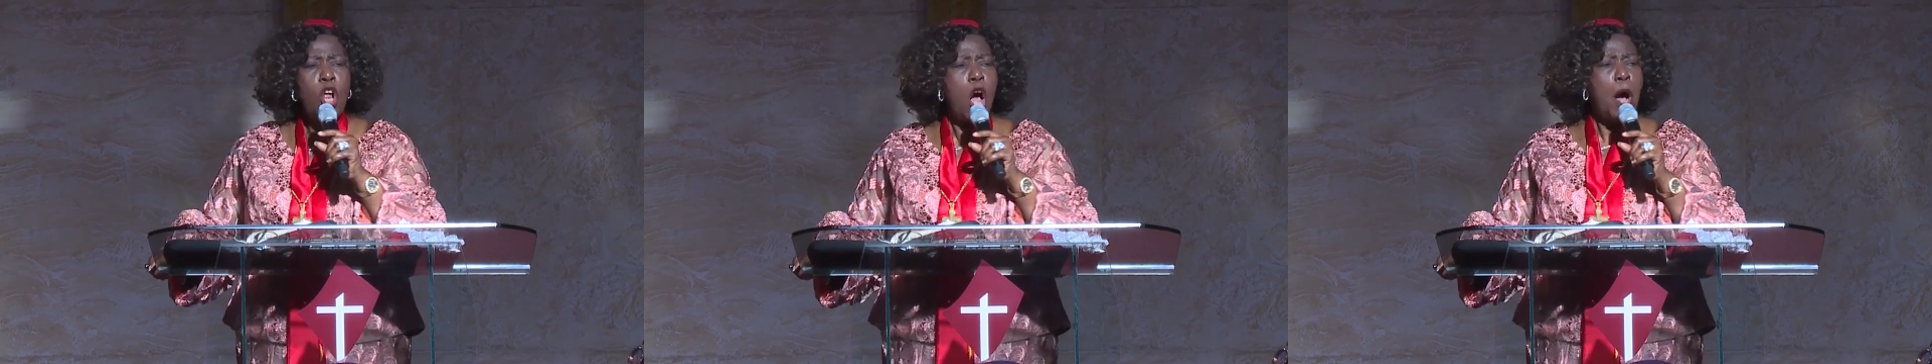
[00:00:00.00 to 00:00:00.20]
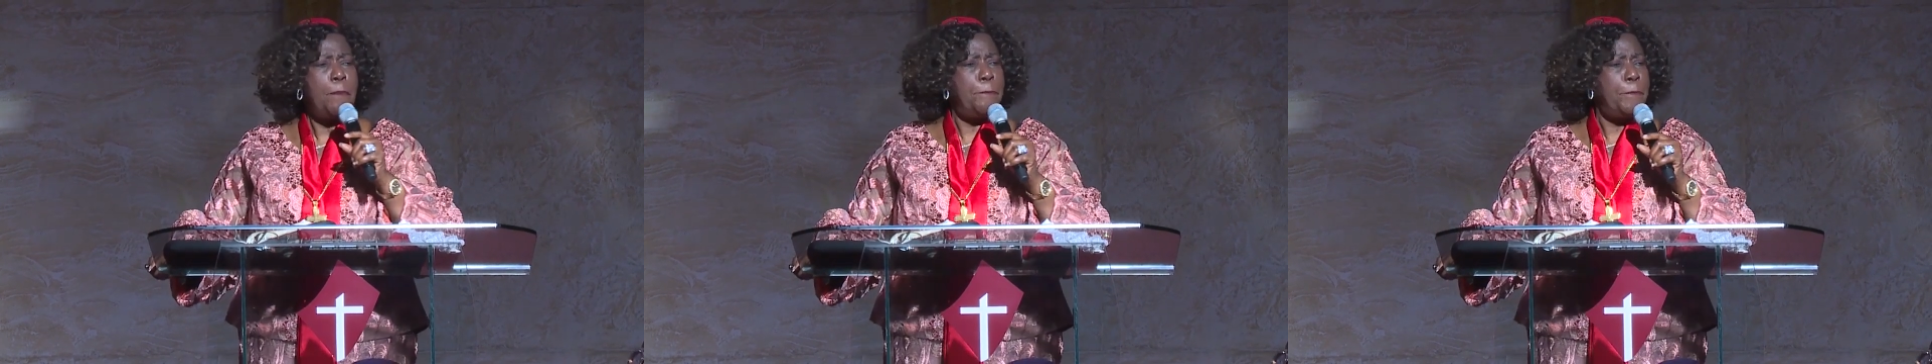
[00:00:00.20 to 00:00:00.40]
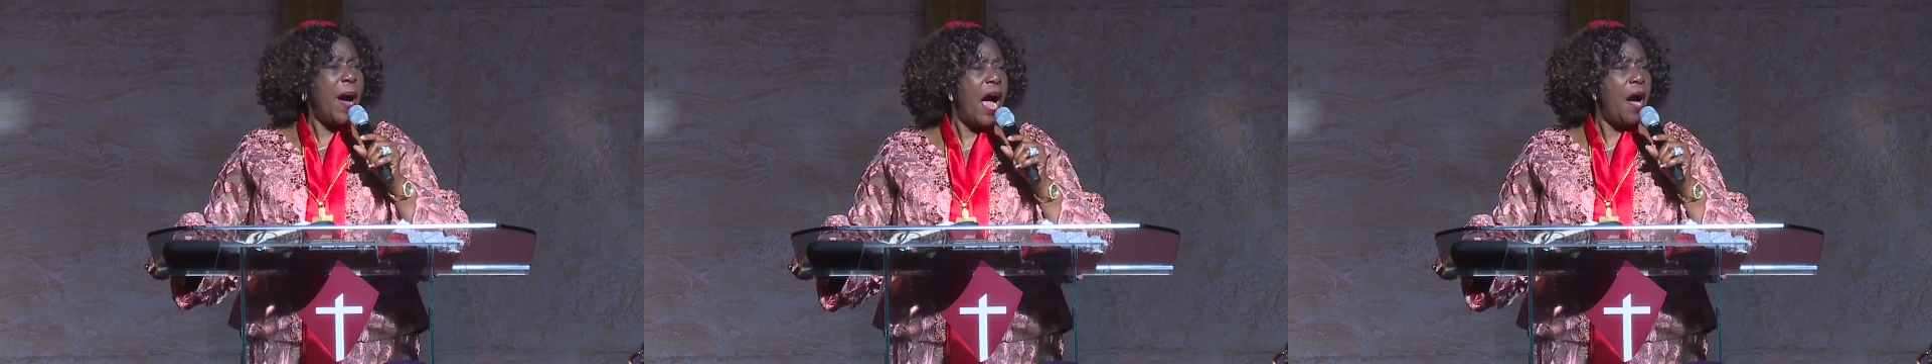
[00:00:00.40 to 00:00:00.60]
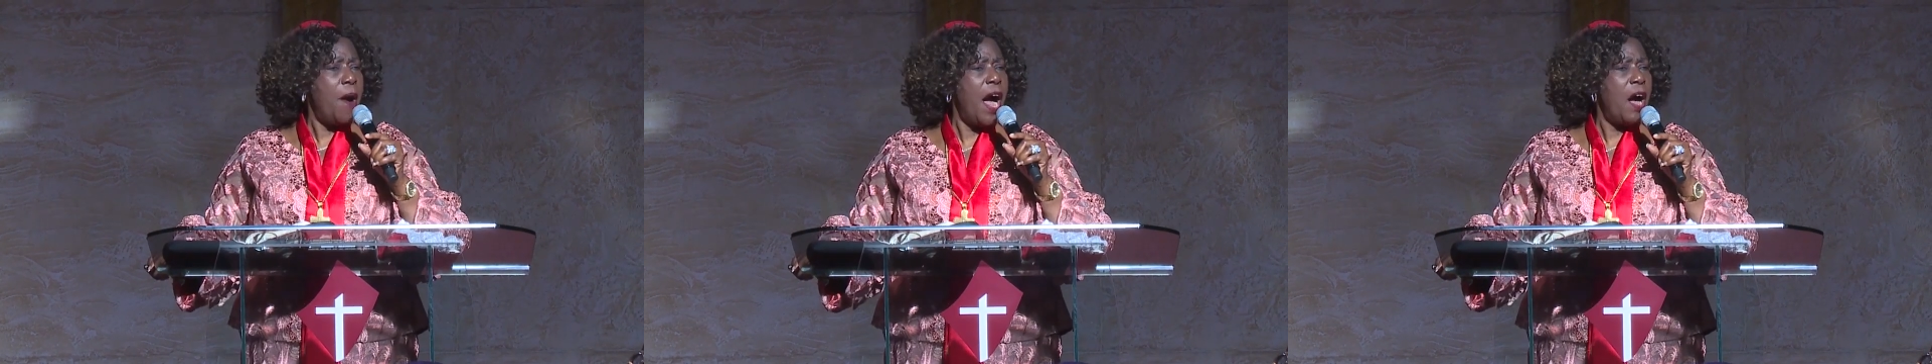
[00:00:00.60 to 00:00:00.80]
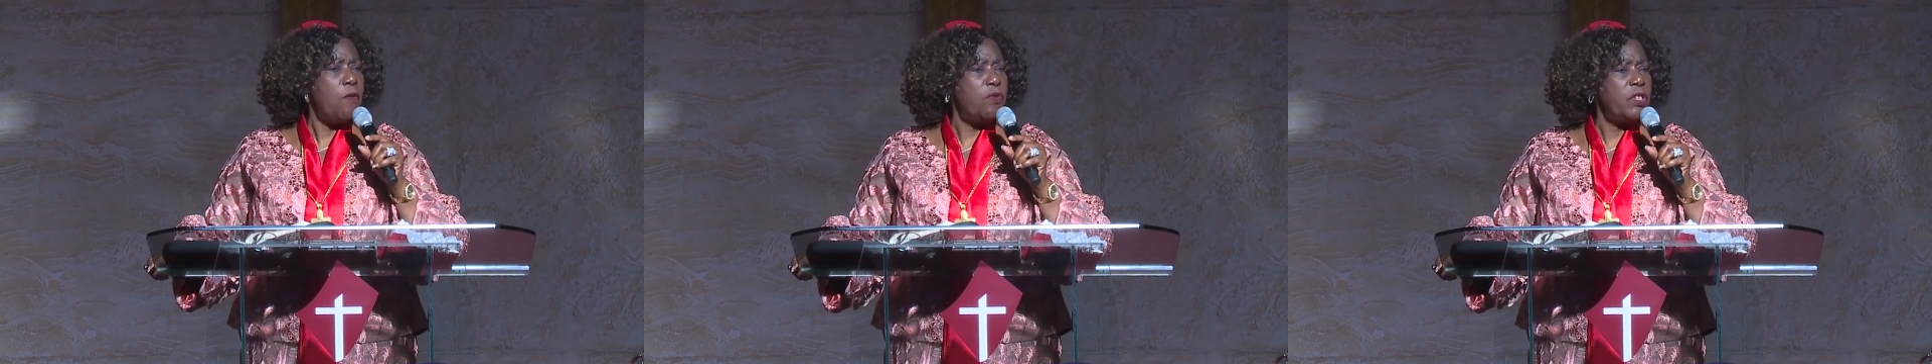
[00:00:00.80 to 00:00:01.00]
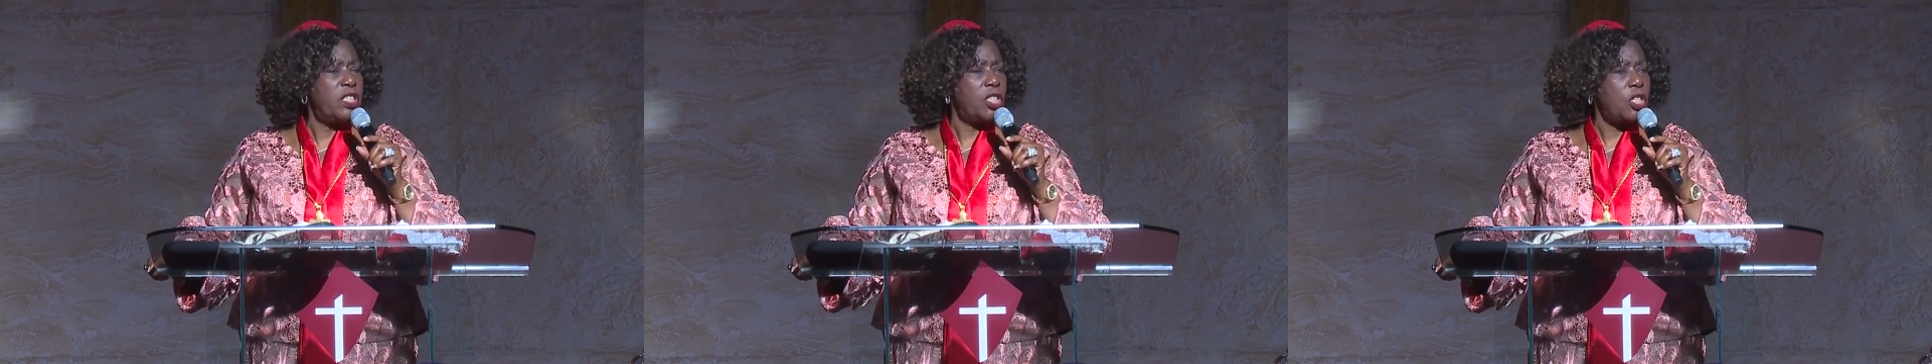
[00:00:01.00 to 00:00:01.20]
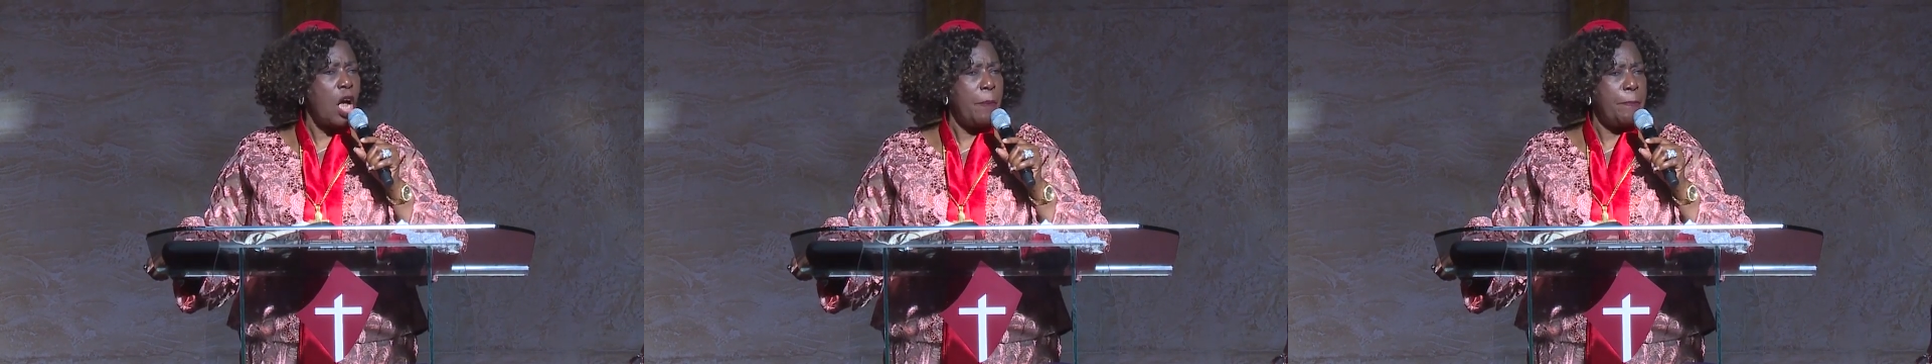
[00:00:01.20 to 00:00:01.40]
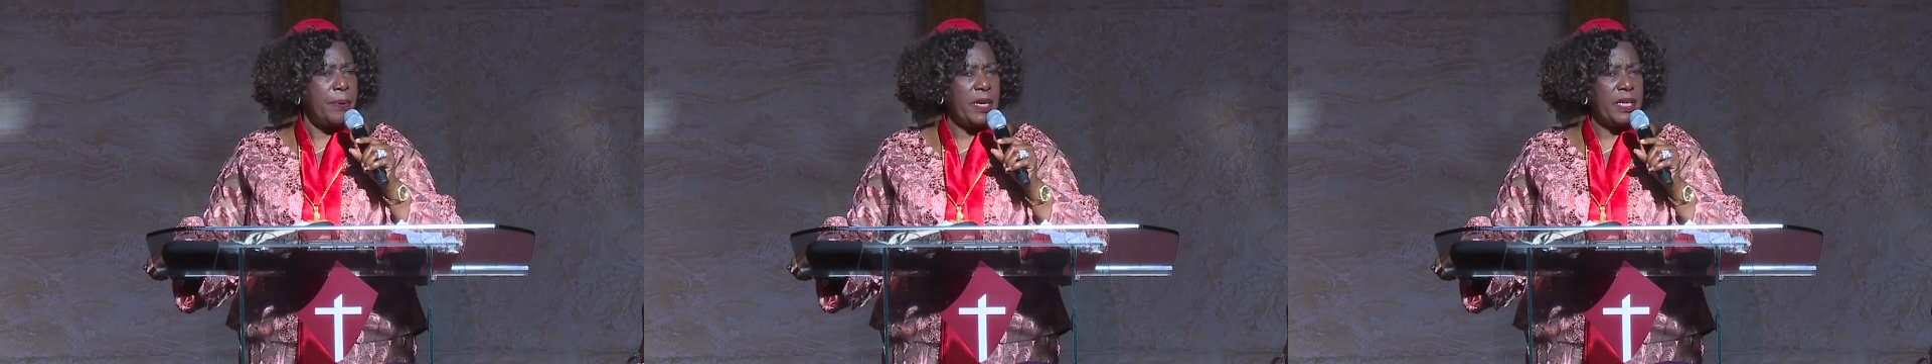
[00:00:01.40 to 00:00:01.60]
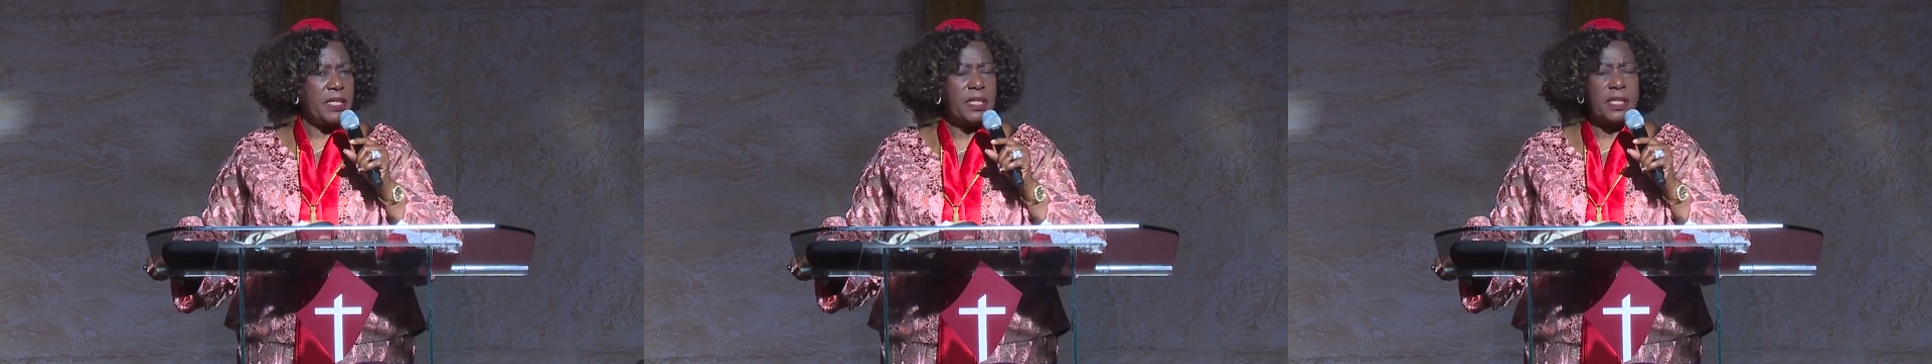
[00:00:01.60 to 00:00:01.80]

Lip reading: no power will stop